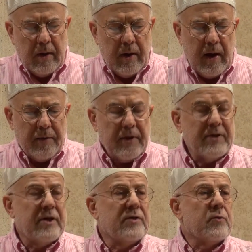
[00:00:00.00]
And
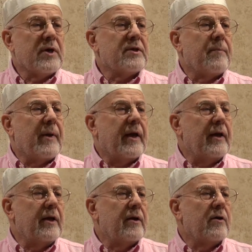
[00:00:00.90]
this is, was the
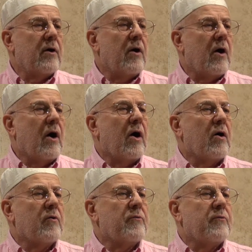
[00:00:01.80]
beginning
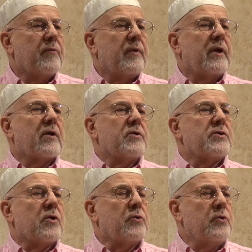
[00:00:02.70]
of the
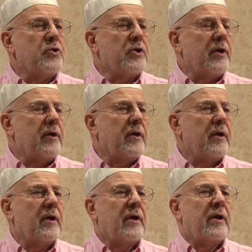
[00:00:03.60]
Constitution
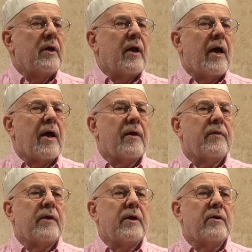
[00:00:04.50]

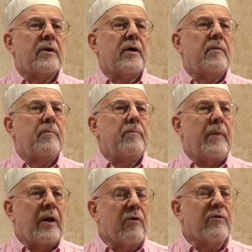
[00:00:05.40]
and the uh,
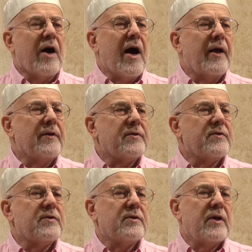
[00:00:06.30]
Bill of
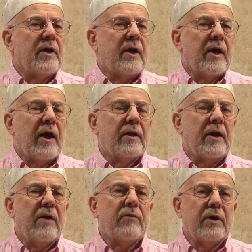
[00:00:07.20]
Rights
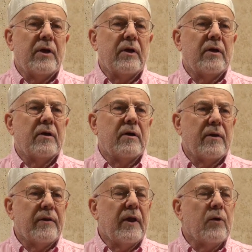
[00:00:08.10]
and
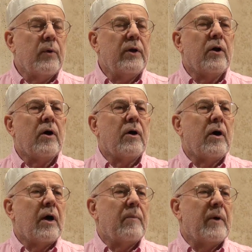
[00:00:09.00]
everything we
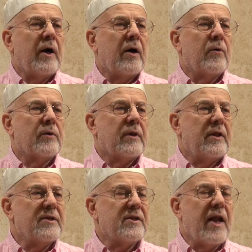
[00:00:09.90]
know about
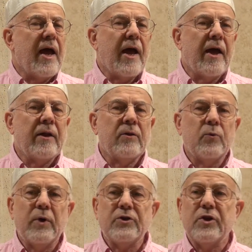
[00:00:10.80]
this land,
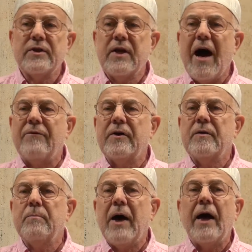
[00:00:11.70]
which is
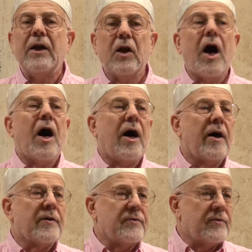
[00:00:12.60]
governed by
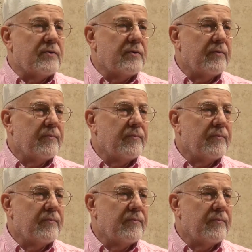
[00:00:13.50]
laws.